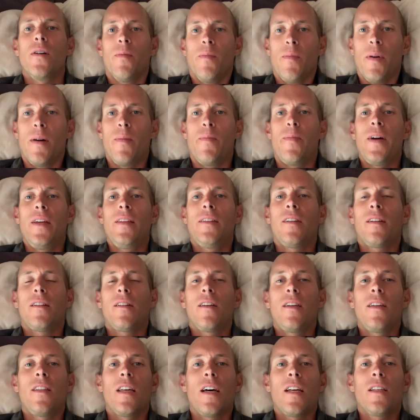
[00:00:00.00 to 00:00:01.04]
But
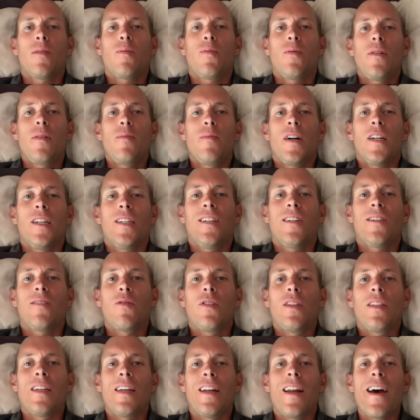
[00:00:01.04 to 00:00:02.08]
basically, that's pretty much
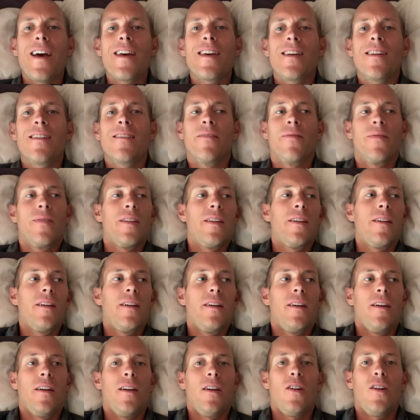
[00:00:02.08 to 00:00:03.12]
today.
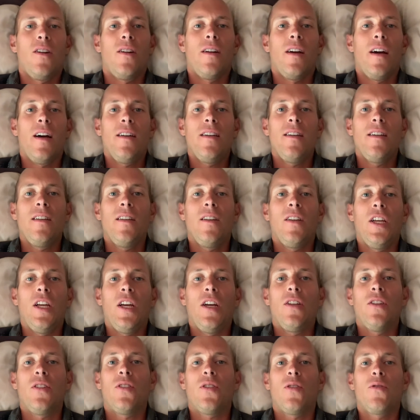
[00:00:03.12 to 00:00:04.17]
A
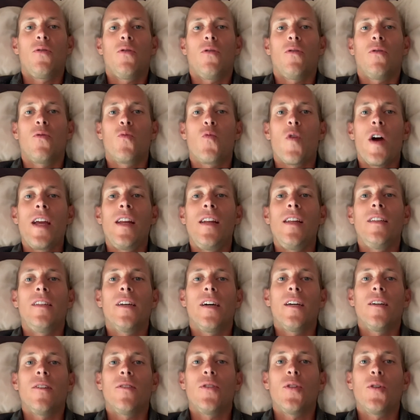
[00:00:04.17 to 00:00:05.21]
so-called rainy
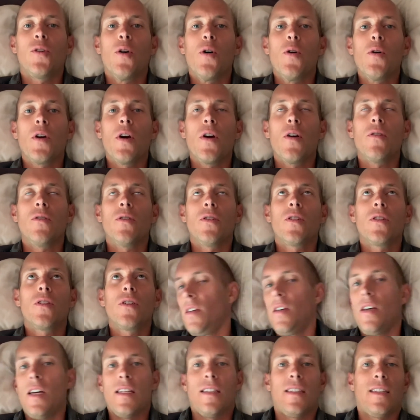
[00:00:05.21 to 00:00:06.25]
day on the Gold Coast.
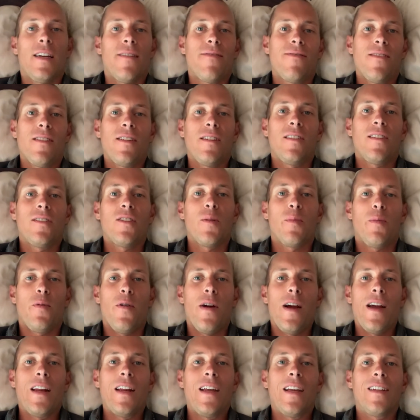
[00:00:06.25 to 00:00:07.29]
It's definitely stopped
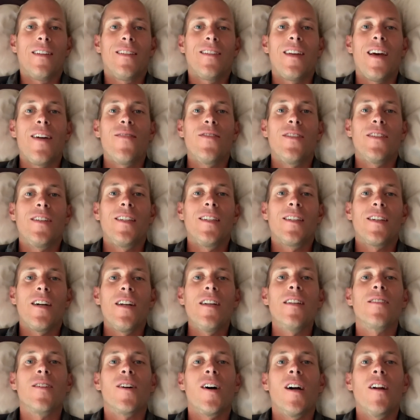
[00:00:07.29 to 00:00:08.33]
raining ever since I
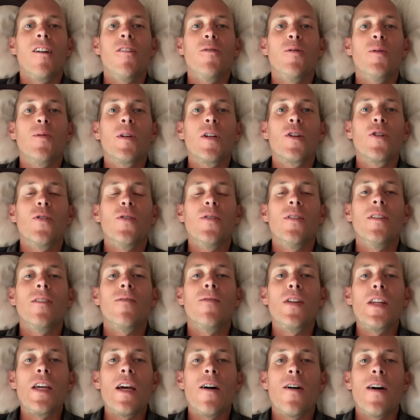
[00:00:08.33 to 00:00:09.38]
decided to record this
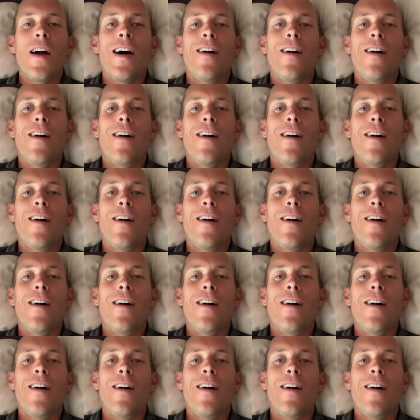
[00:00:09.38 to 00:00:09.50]
video.